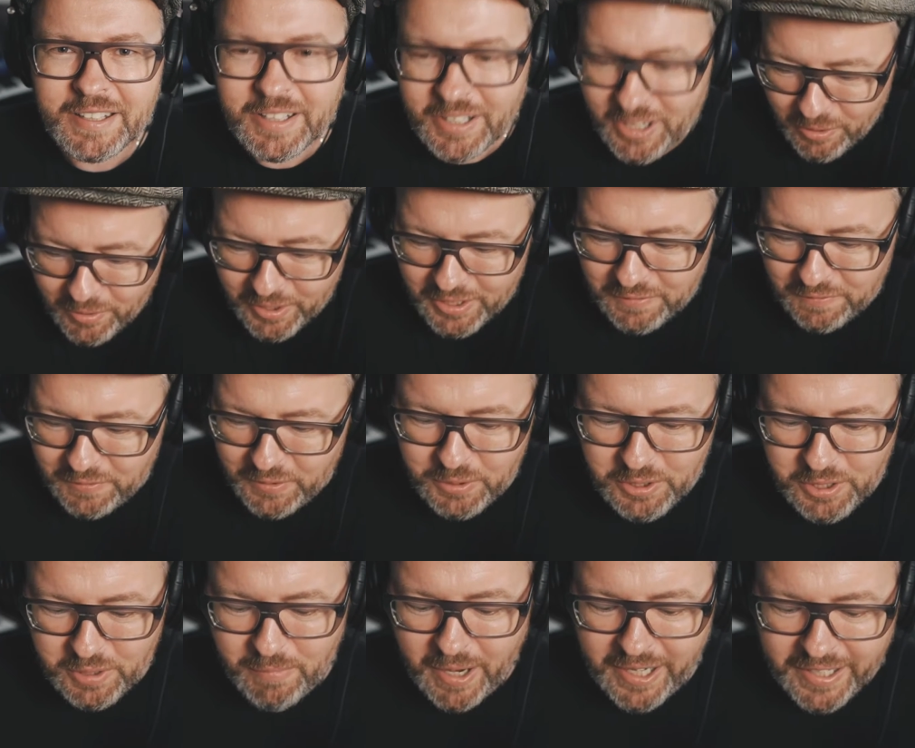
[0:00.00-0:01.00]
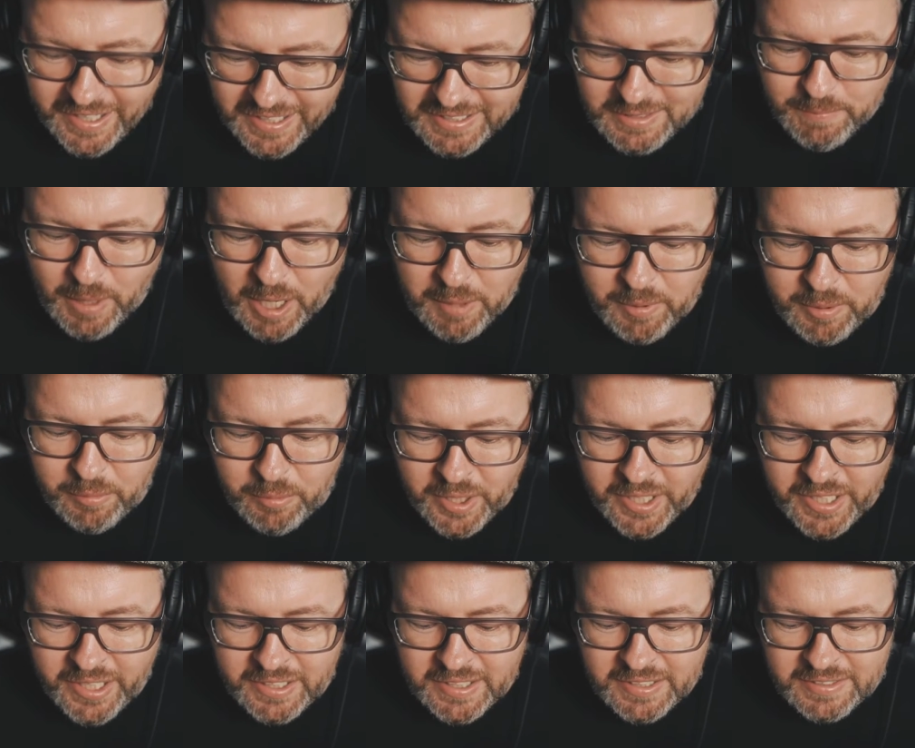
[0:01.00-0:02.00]
In the future, my kids might be
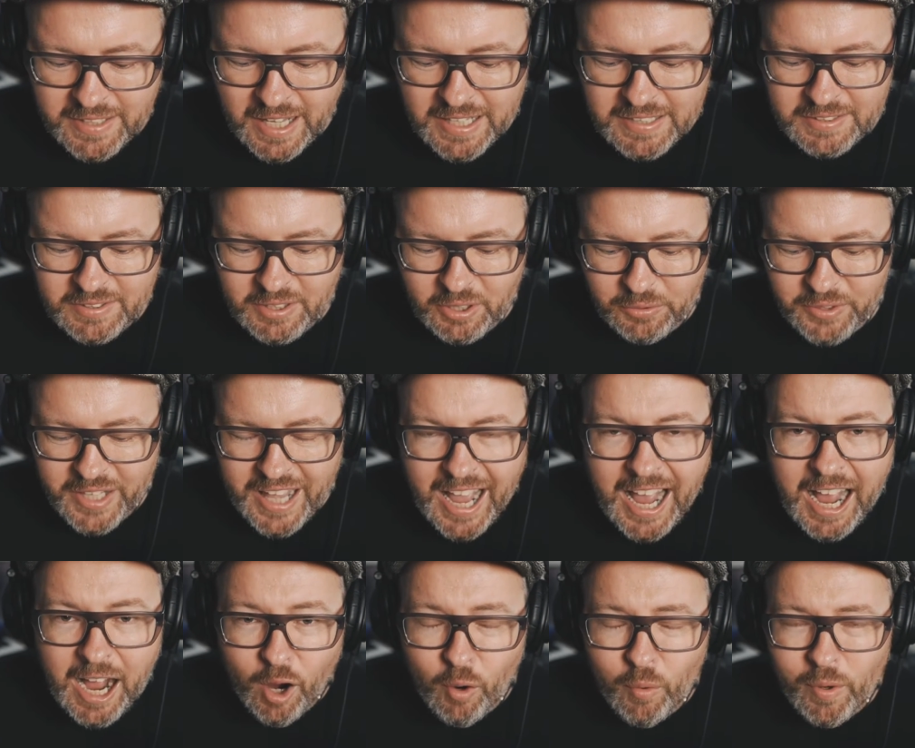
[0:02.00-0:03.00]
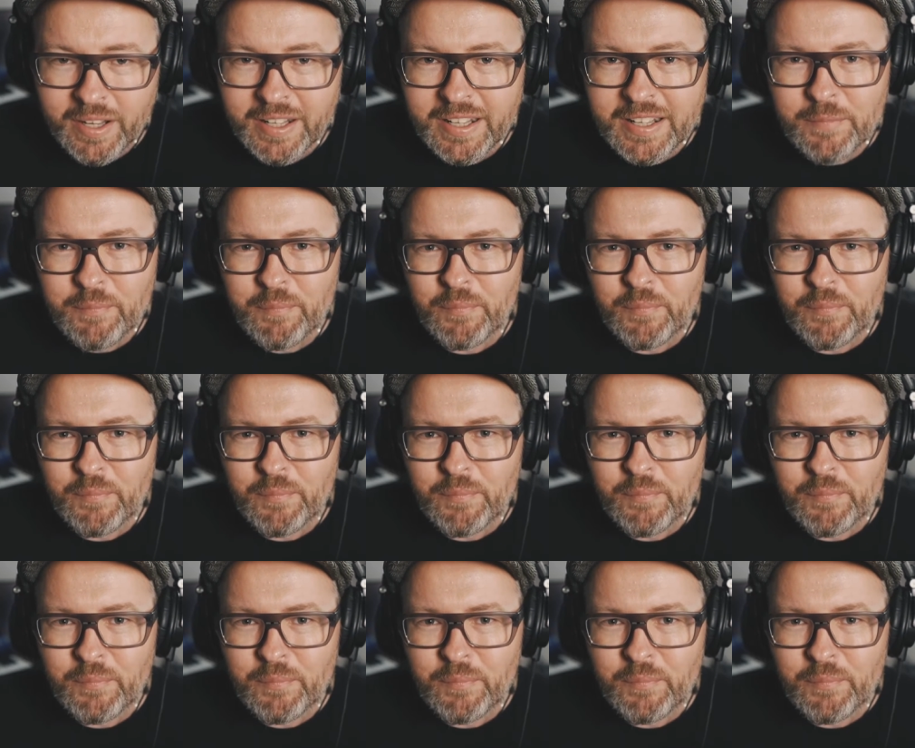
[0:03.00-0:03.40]
reading this. And so now,